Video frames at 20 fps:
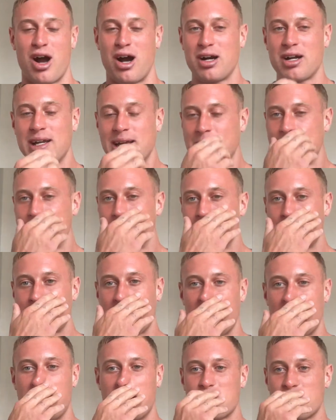I'm wrong.
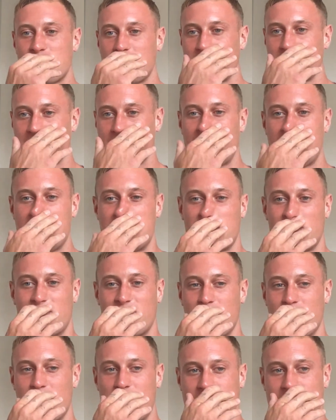That I'd be extremely
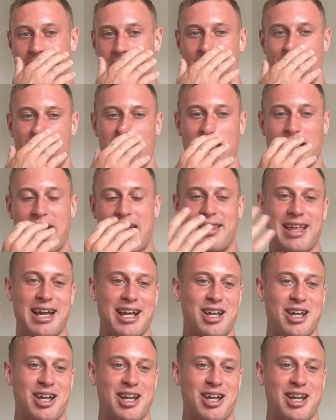claustrophobic diving.